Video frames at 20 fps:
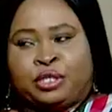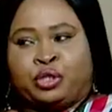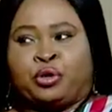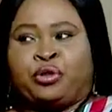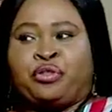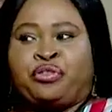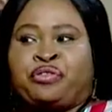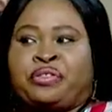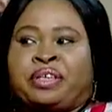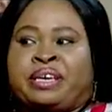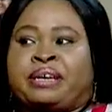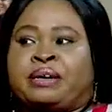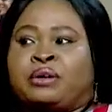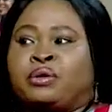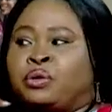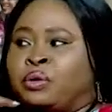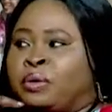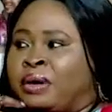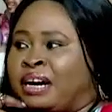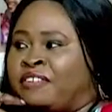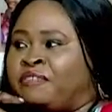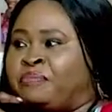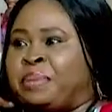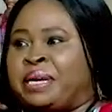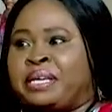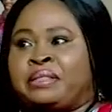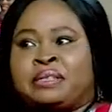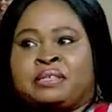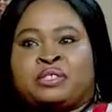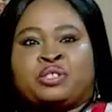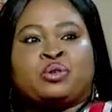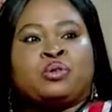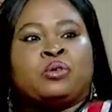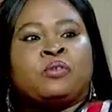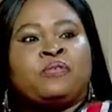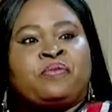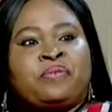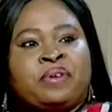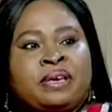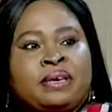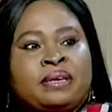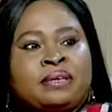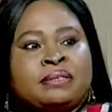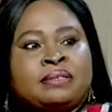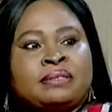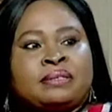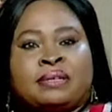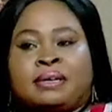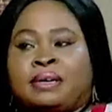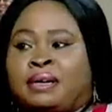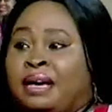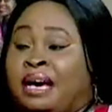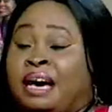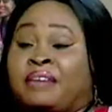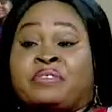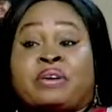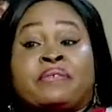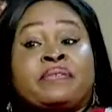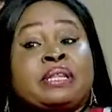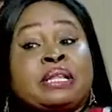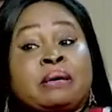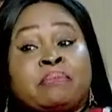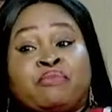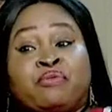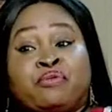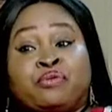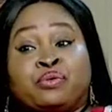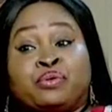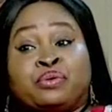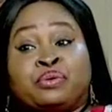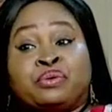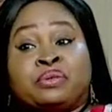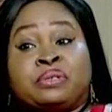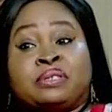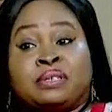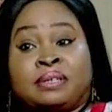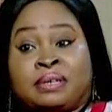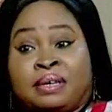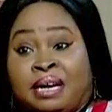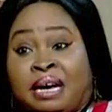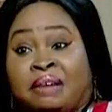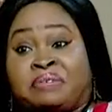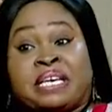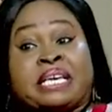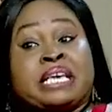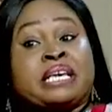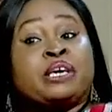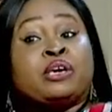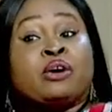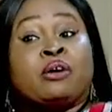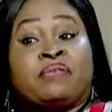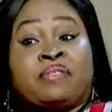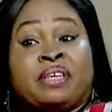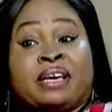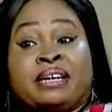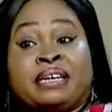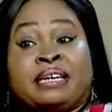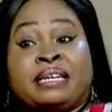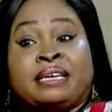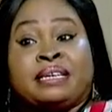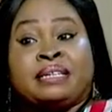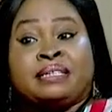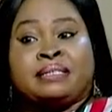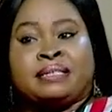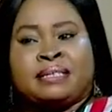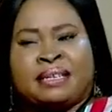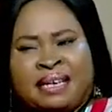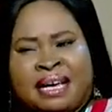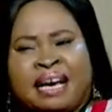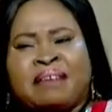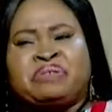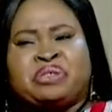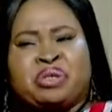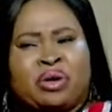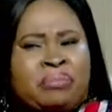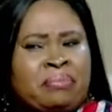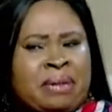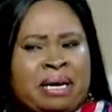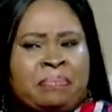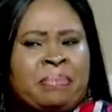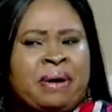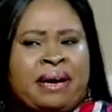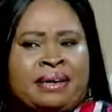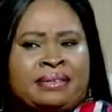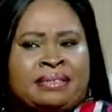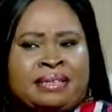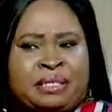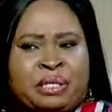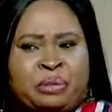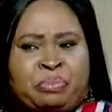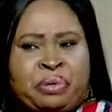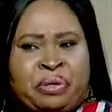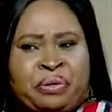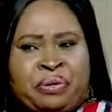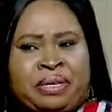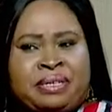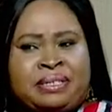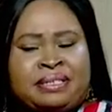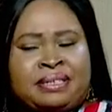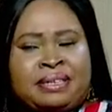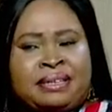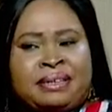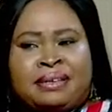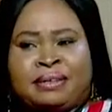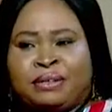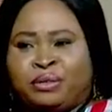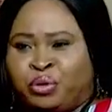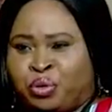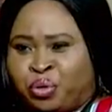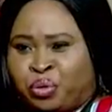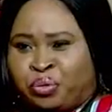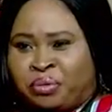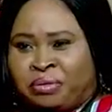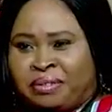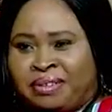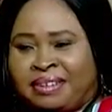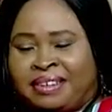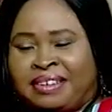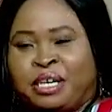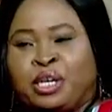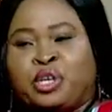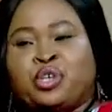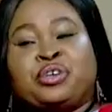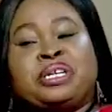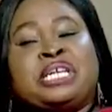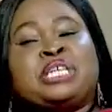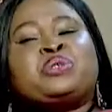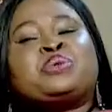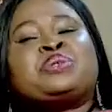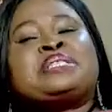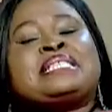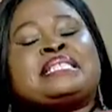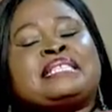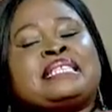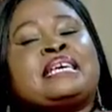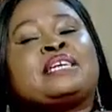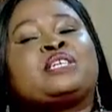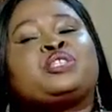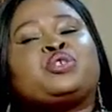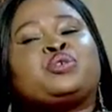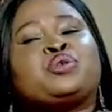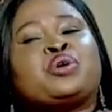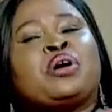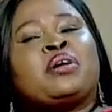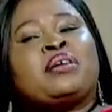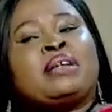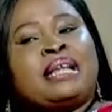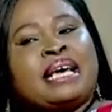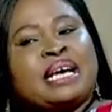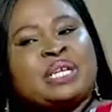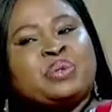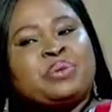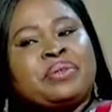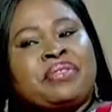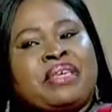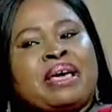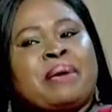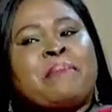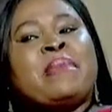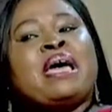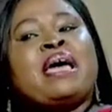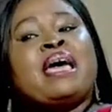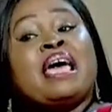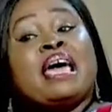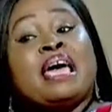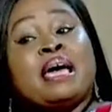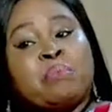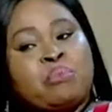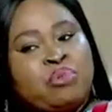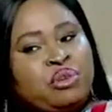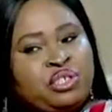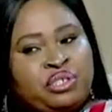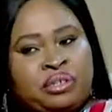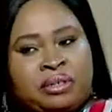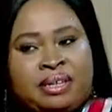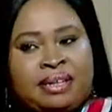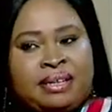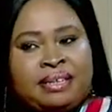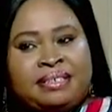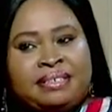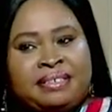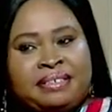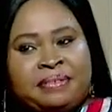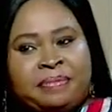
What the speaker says: Don't think, oh, I've paid their school fees, I've given them food, I've taken care of their needs, I've done my part as a parent. No. You need to seek to connect with them emotionally.